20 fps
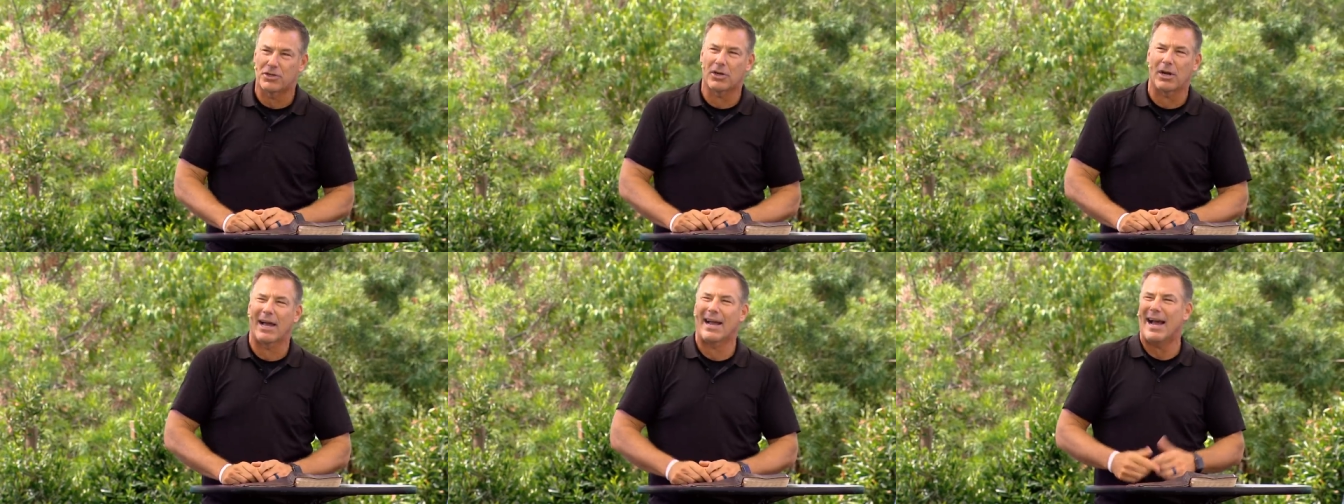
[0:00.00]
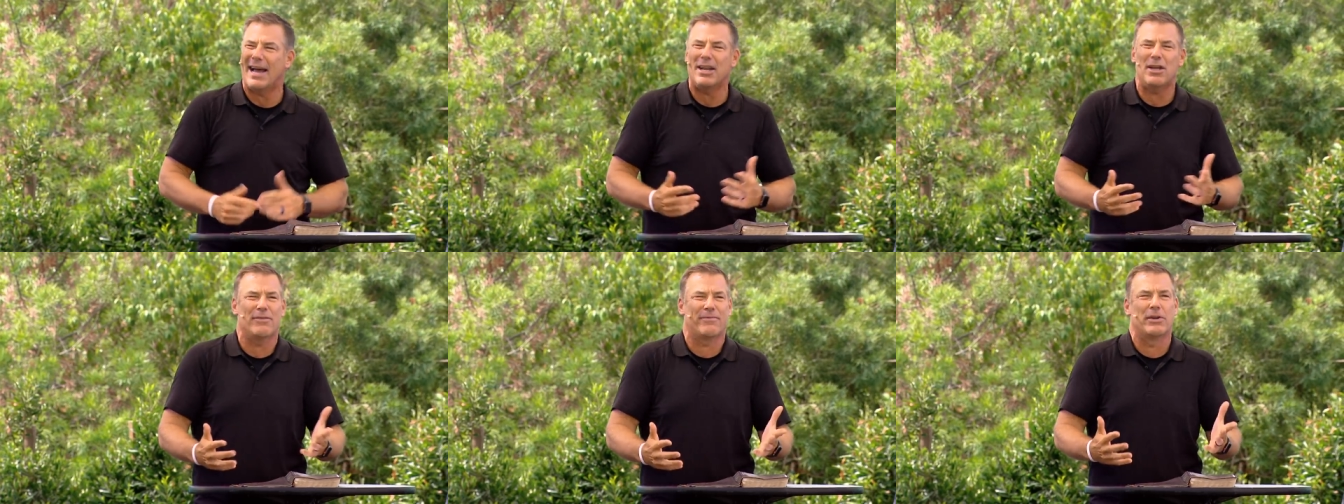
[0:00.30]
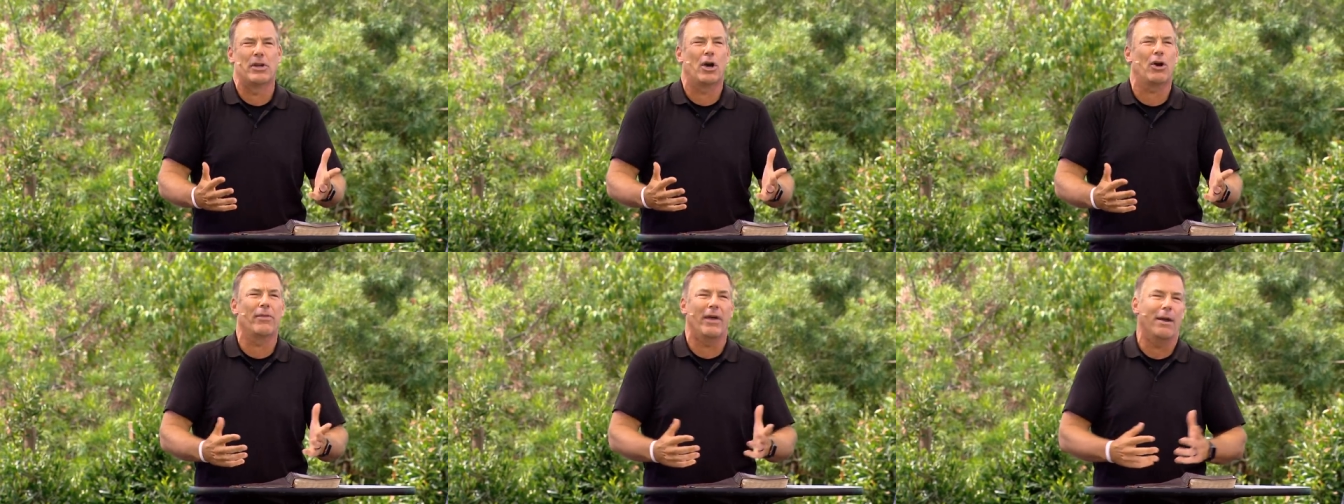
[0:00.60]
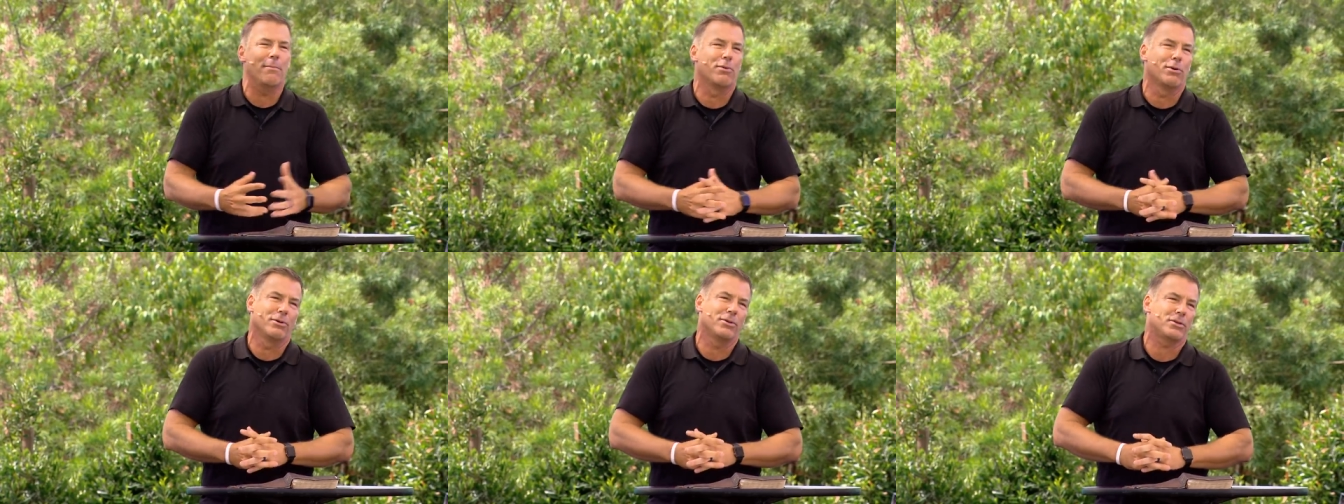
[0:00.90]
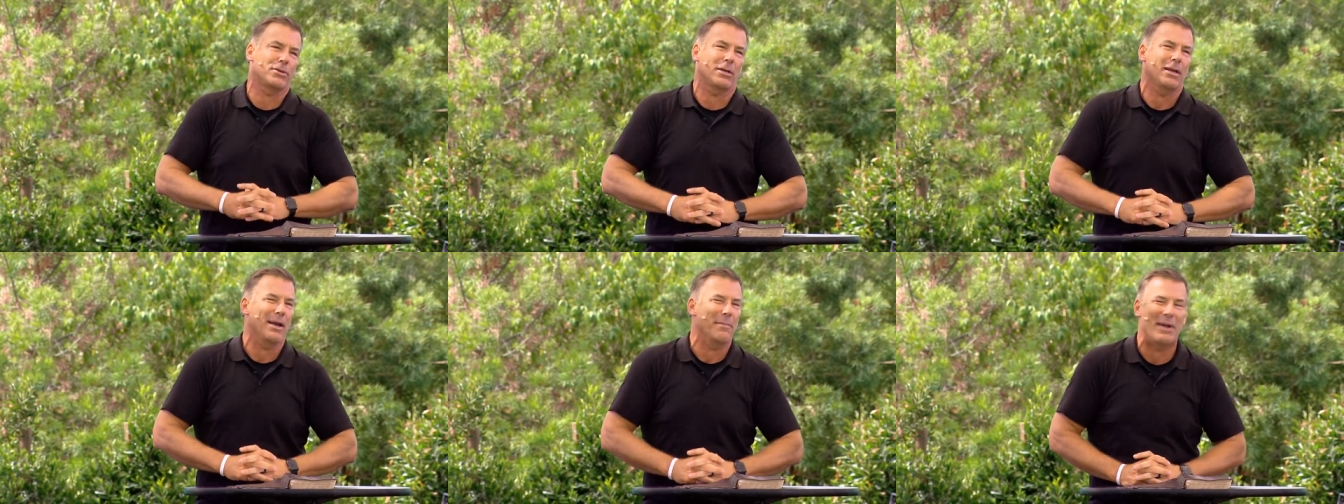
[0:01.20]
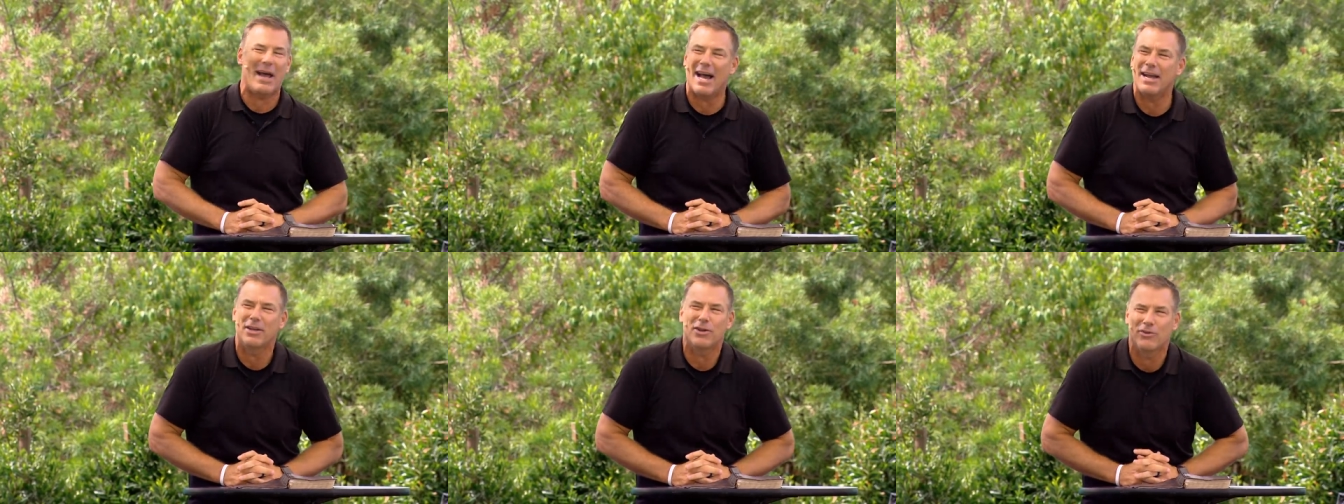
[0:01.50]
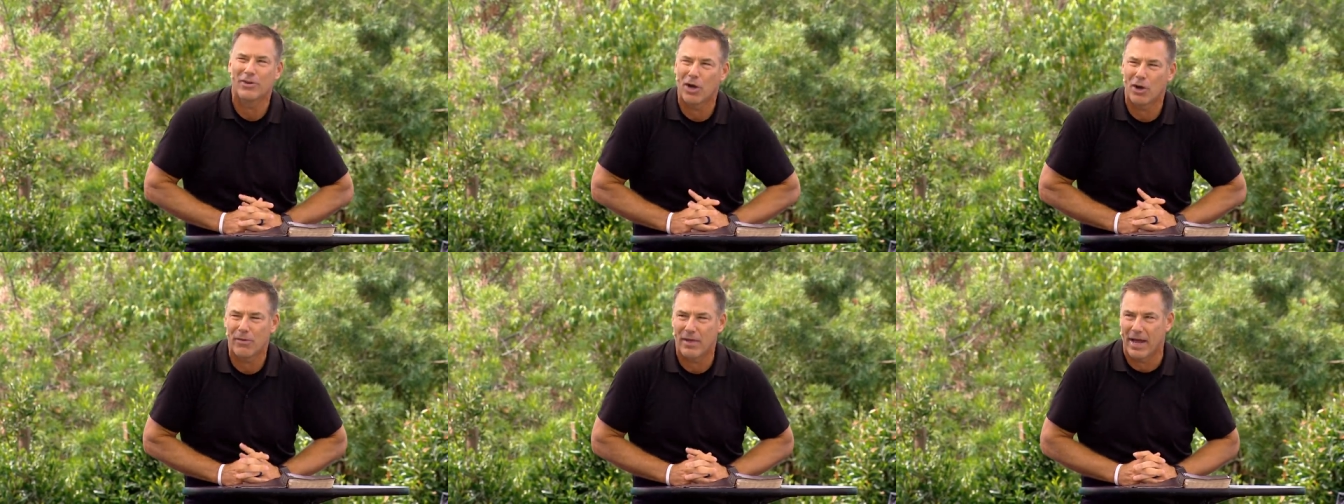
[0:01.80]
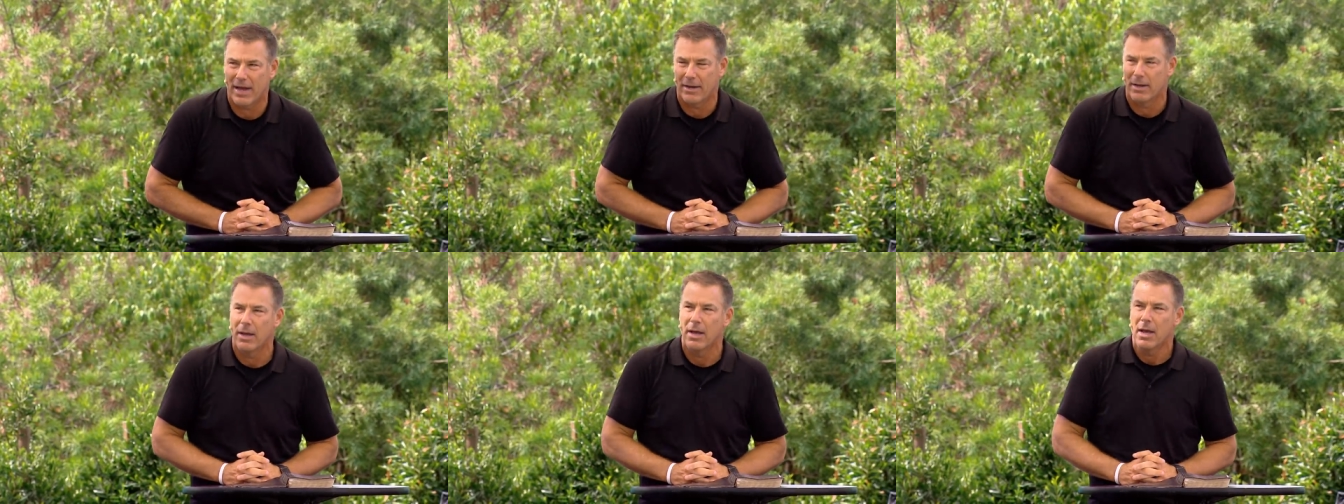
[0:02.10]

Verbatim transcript: You're like, how do you even know that, Bruce? I mean, how do you know that?